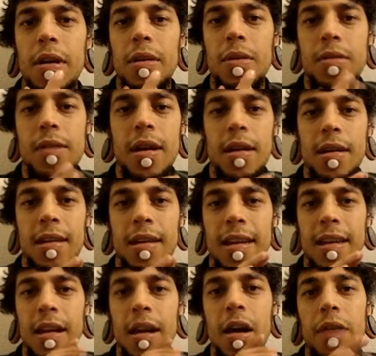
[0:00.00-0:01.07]
It was kind of
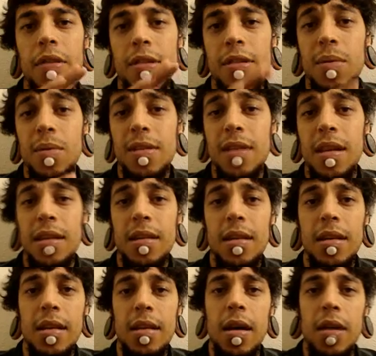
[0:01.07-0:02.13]
kicking out. The skin was kind of
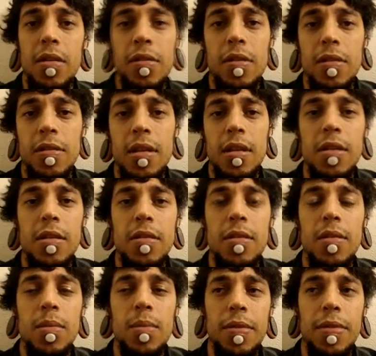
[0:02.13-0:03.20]
kicking out, so I was getting
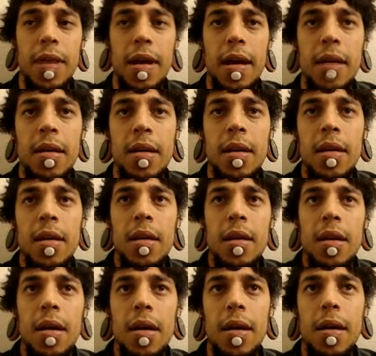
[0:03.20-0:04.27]
concerned with that.
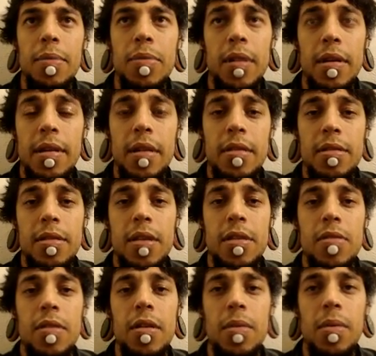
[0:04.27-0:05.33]
So I downsized
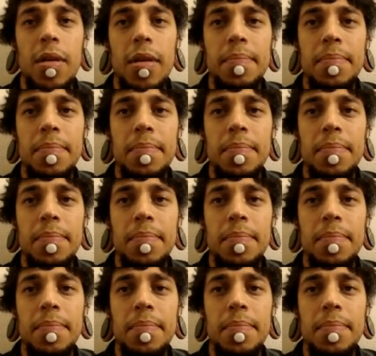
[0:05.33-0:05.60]
right away.